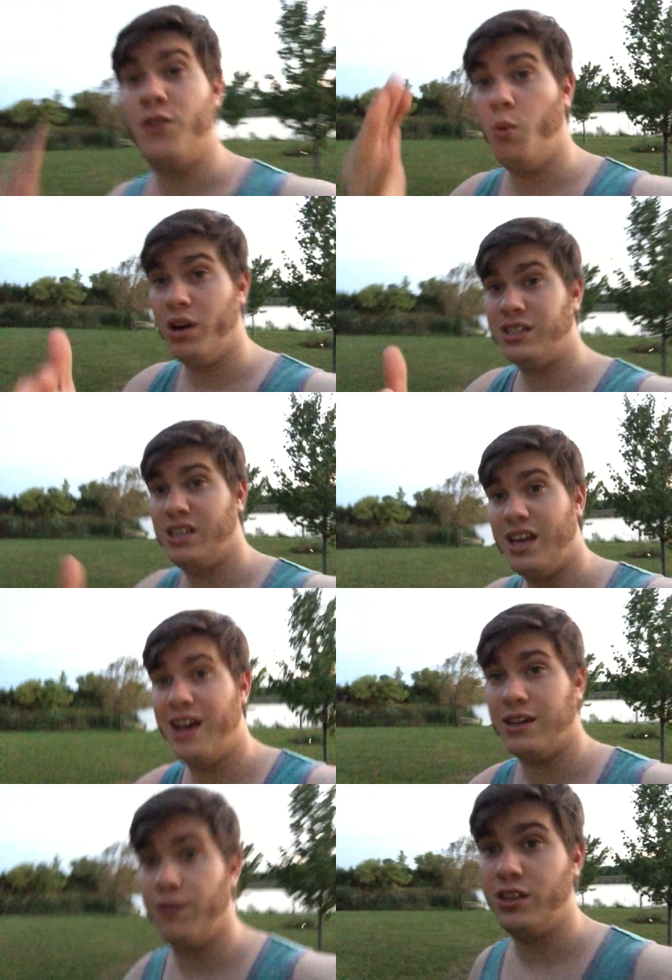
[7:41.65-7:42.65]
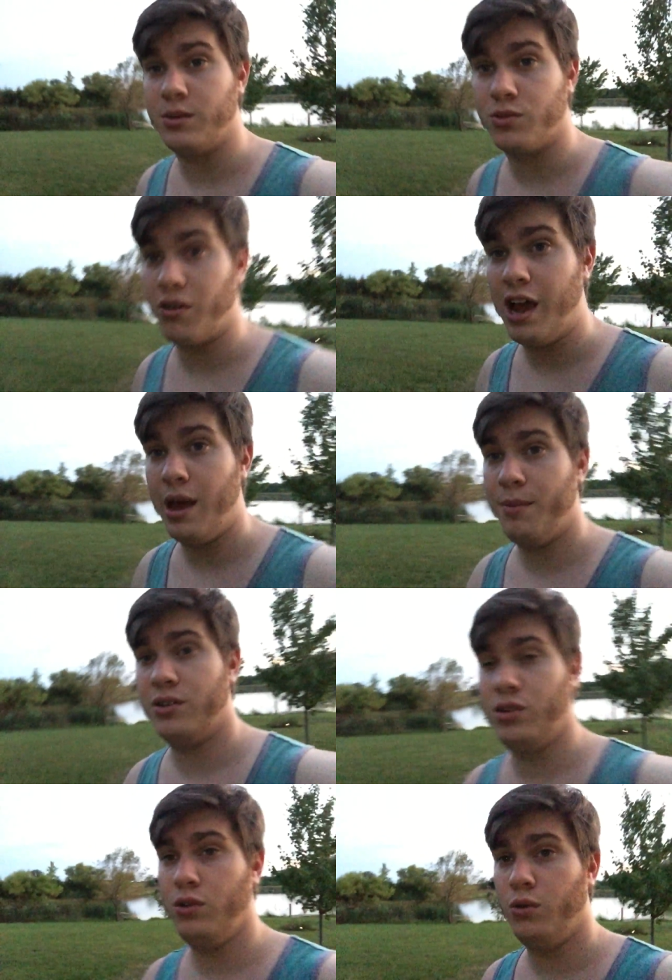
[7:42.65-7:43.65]
If you want to see that, definitely
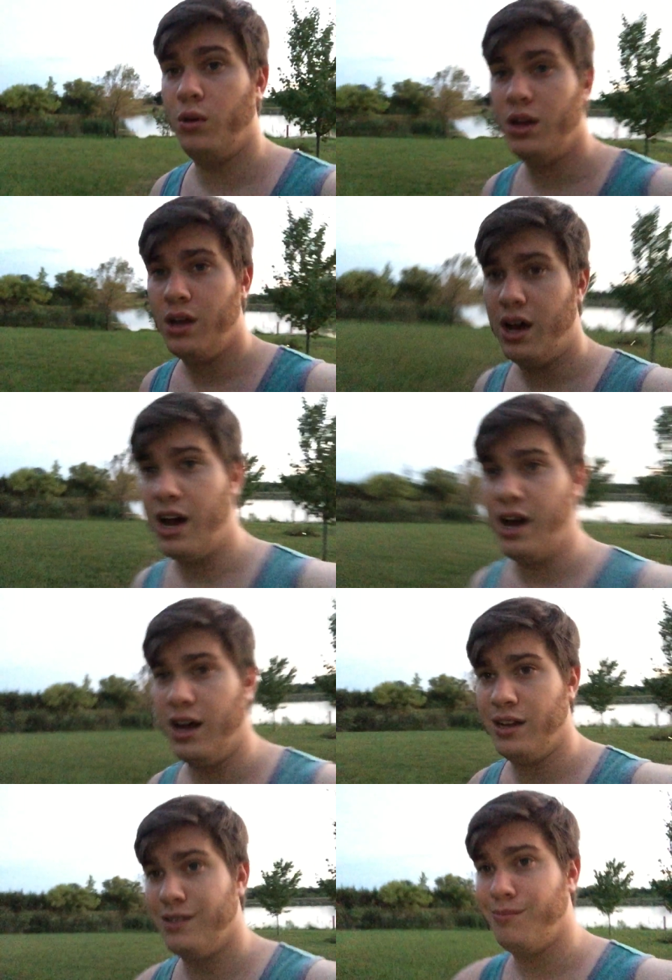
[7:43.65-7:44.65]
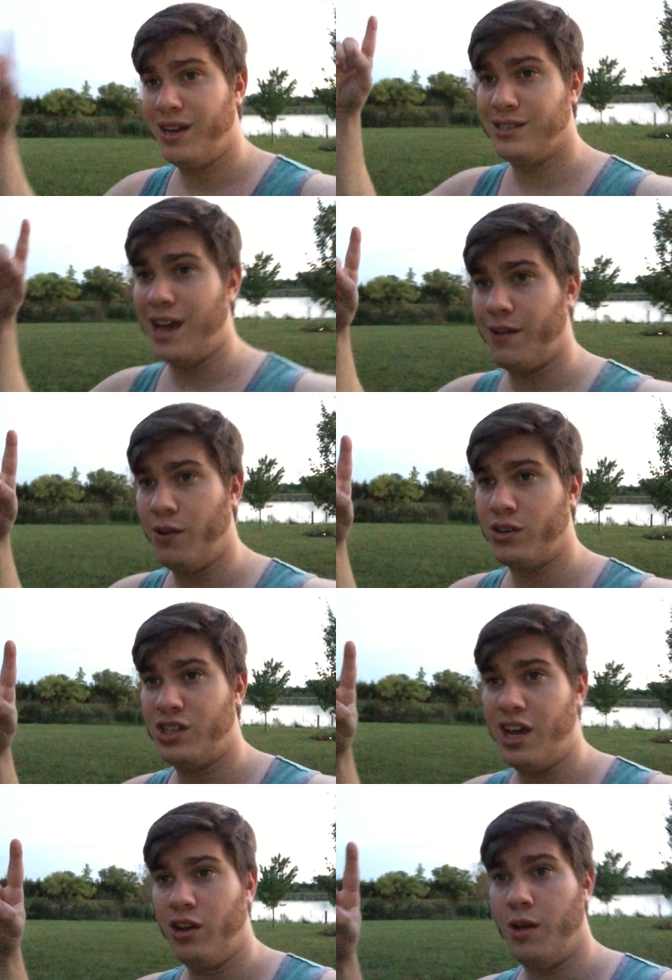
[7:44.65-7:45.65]
subscribe to uh, my
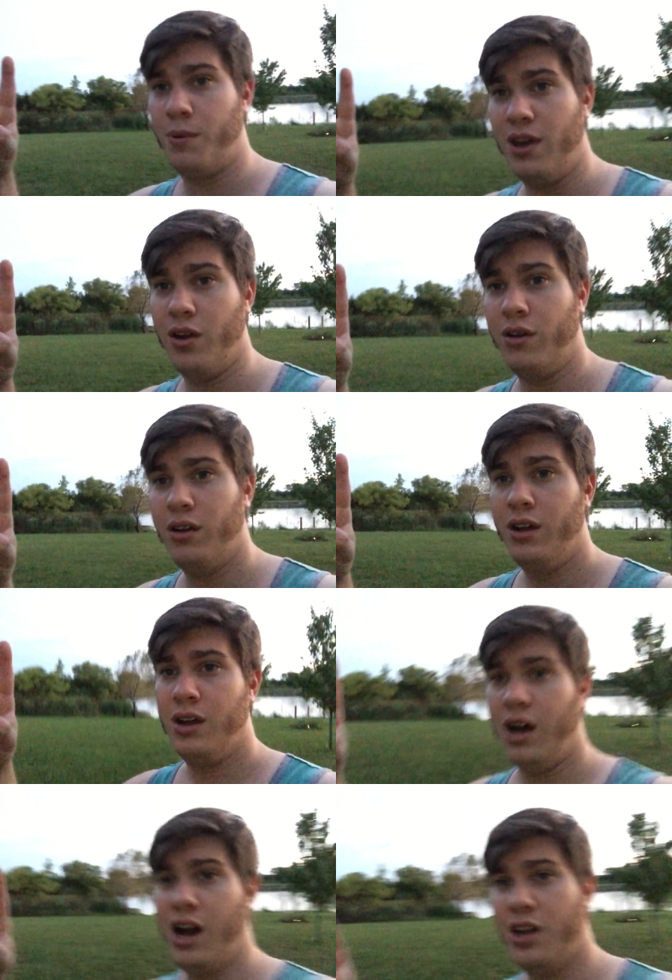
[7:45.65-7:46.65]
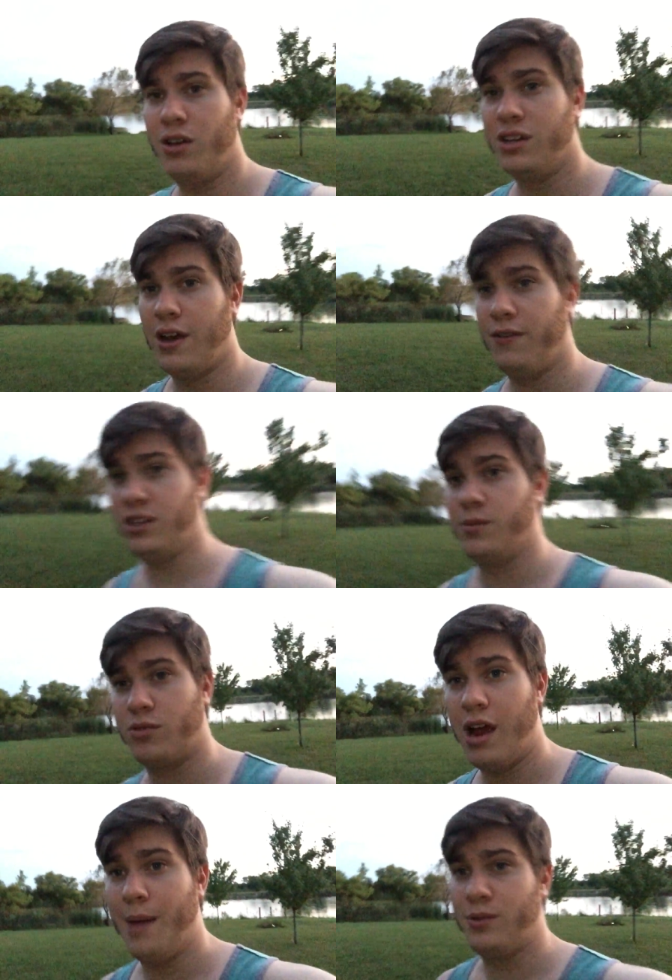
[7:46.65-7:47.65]
ZakVlogz channel up here. Uh, you can definitely
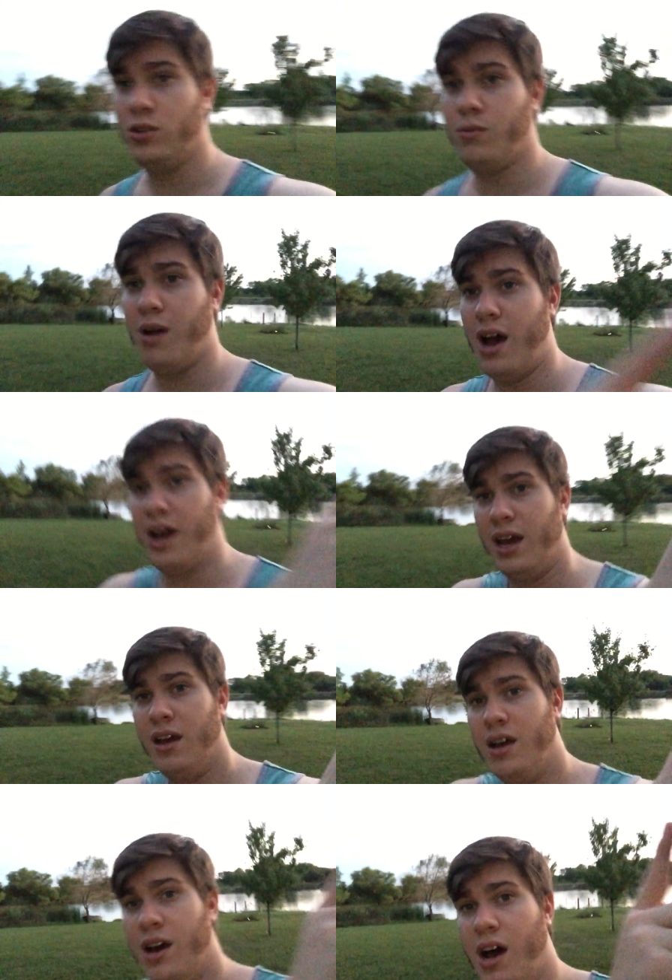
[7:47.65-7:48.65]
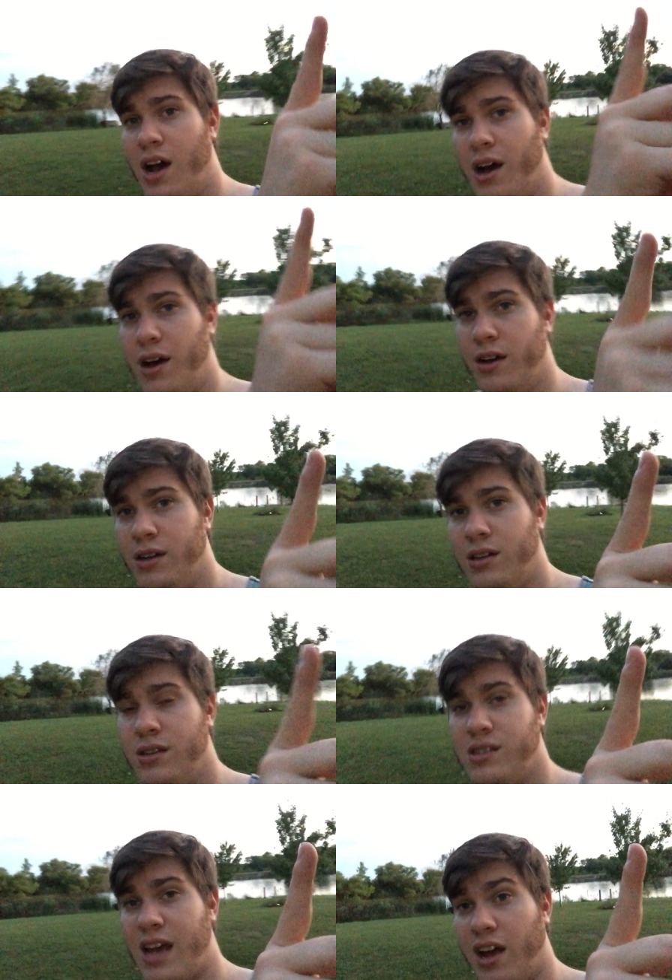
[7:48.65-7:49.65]
subscribe to my. Uh,
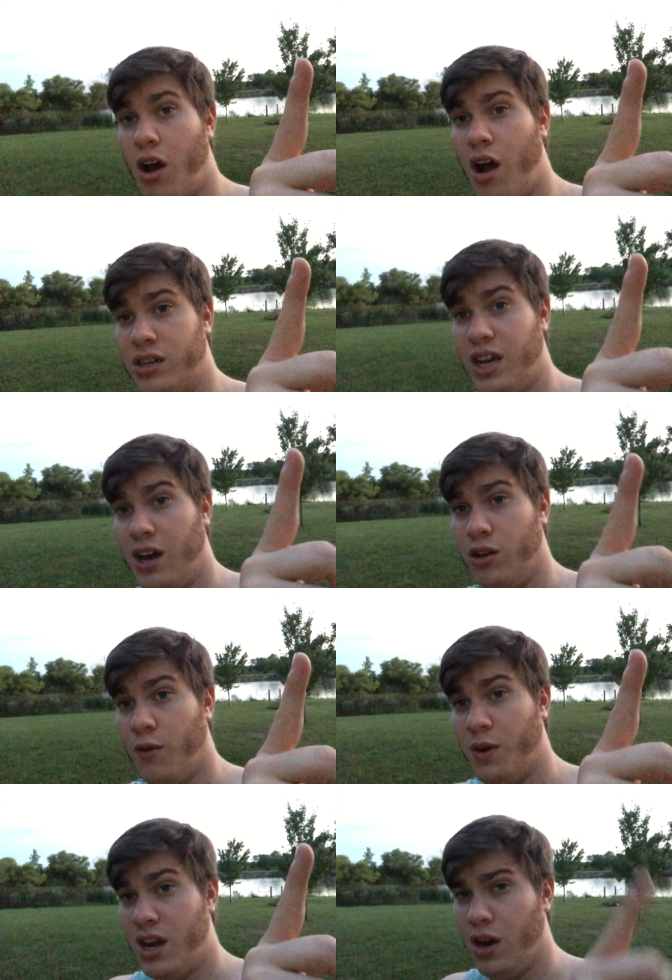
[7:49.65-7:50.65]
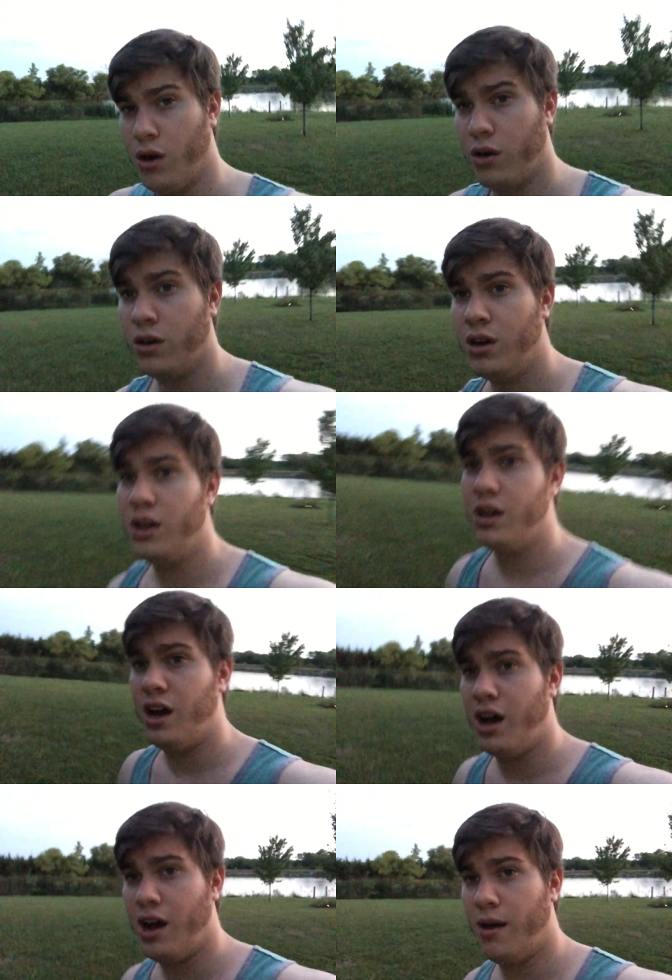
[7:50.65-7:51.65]
Zakhawk channel over here.
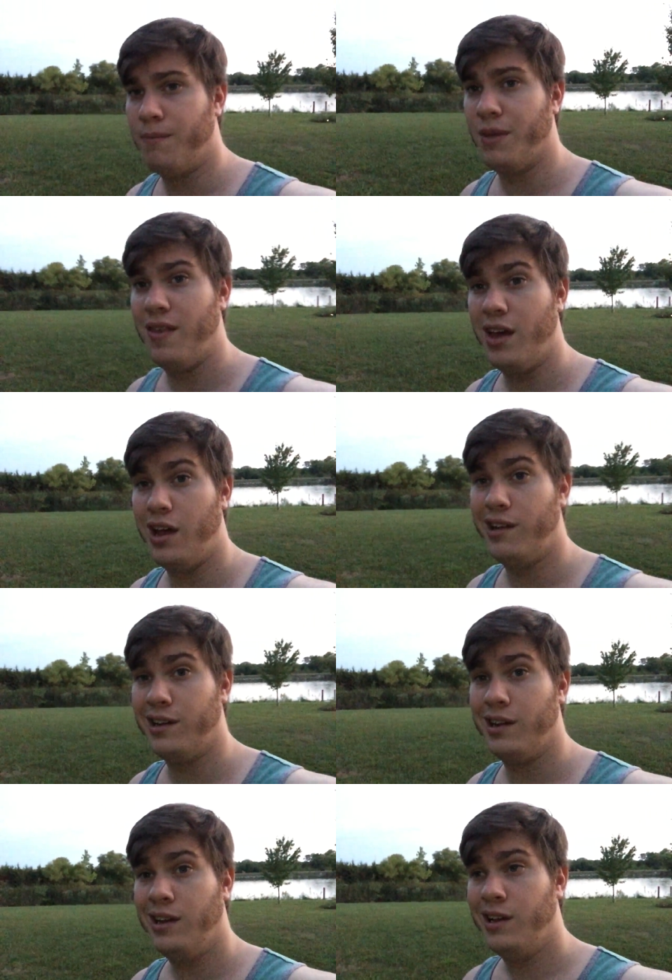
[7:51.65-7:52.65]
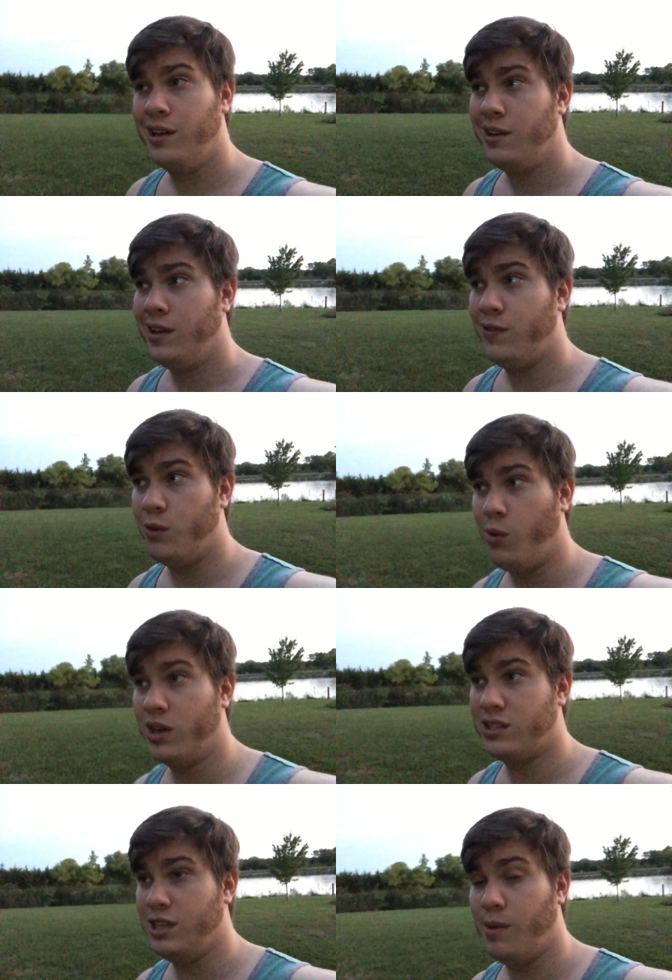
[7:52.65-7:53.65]
Um, and then if you
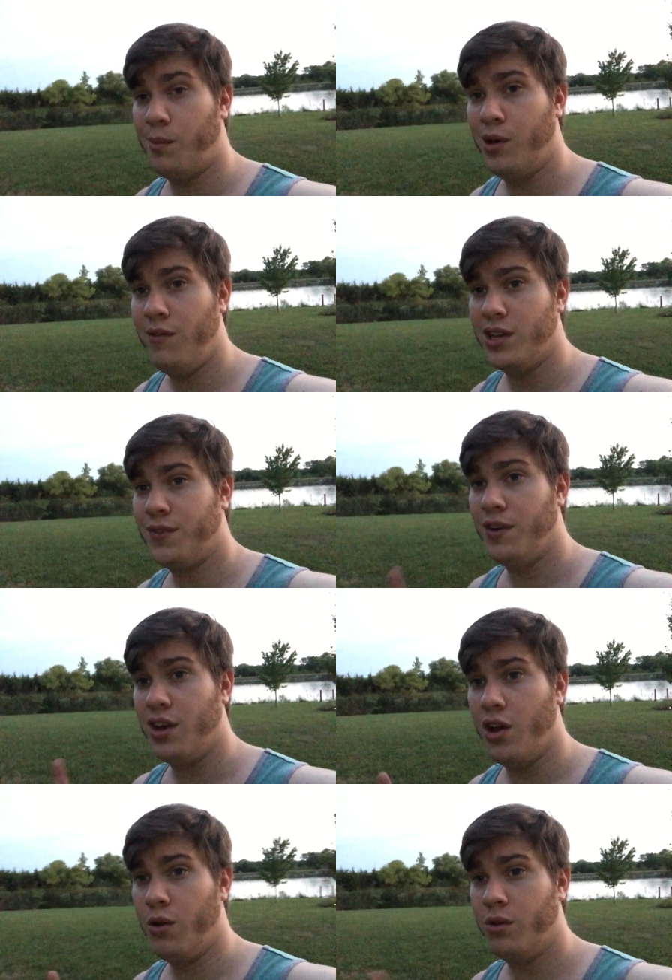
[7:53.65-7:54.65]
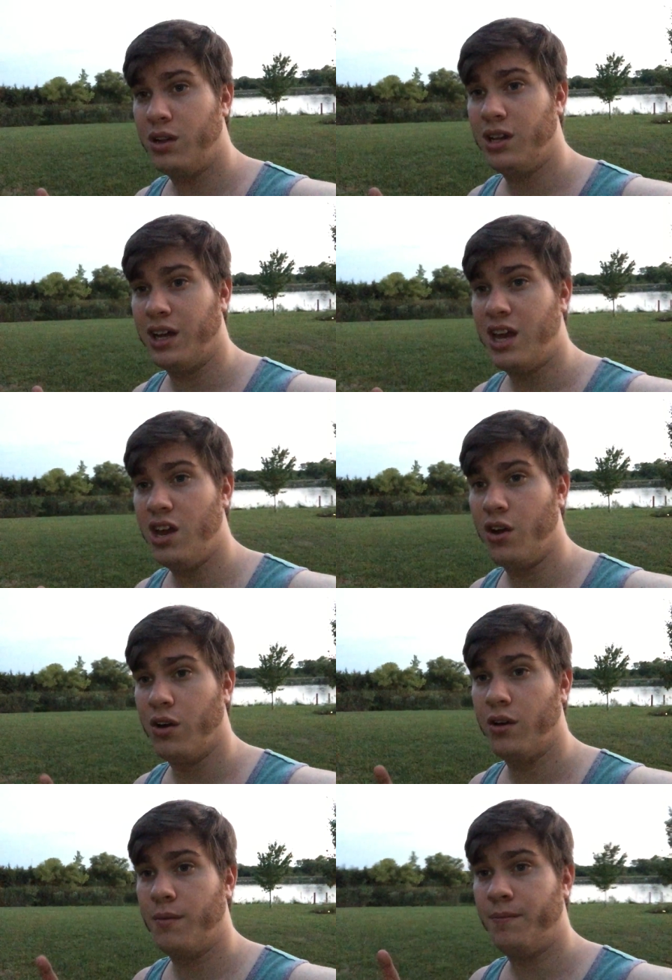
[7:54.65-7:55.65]
want to see my previous video, click
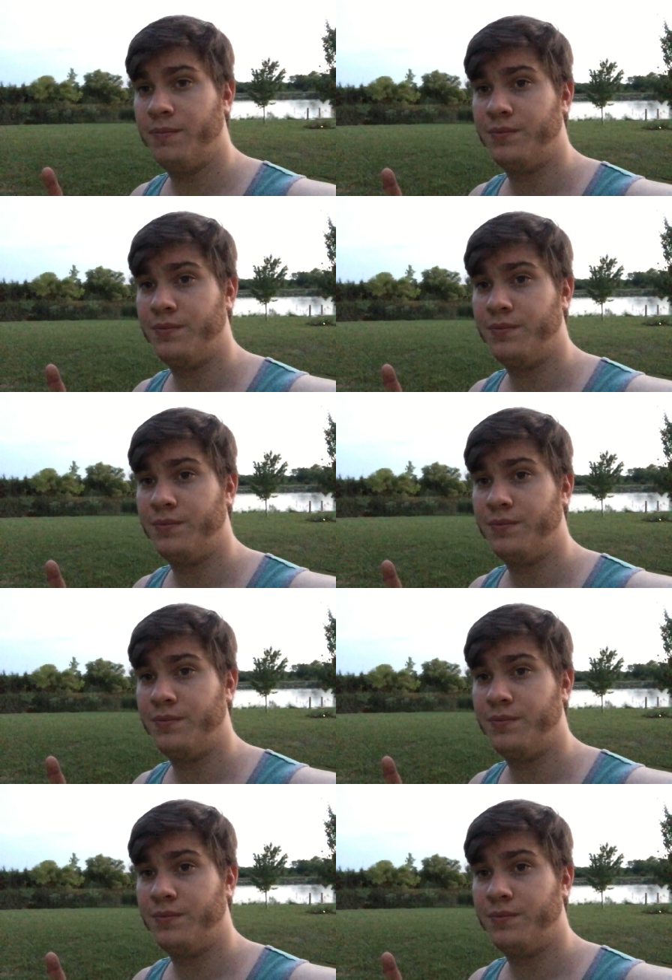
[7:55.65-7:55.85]
here.